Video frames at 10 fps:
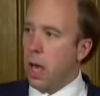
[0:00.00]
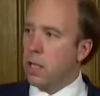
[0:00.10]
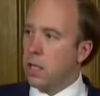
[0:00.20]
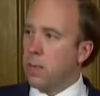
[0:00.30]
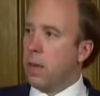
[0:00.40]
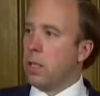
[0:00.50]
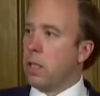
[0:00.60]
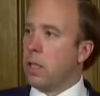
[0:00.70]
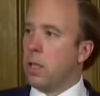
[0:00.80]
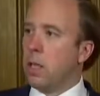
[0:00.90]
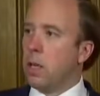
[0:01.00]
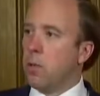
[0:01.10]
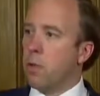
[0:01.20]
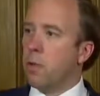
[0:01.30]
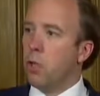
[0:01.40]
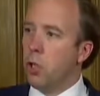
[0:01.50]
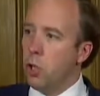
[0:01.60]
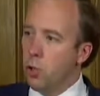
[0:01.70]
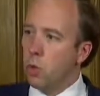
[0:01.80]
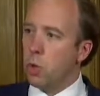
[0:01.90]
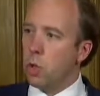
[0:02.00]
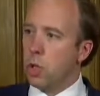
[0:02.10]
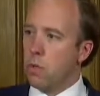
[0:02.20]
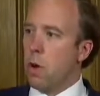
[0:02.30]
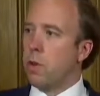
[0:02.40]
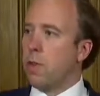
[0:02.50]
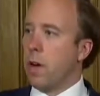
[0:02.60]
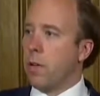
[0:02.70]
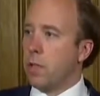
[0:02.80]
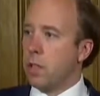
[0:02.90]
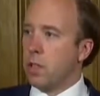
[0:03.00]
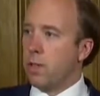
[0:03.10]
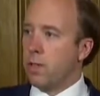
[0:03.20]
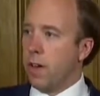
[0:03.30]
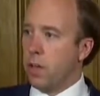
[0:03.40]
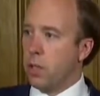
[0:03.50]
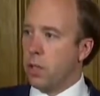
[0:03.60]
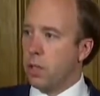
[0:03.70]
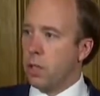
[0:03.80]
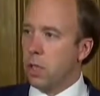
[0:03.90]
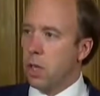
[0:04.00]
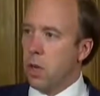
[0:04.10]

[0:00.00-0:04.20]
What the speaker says: estimated the number of new coronavirus infections,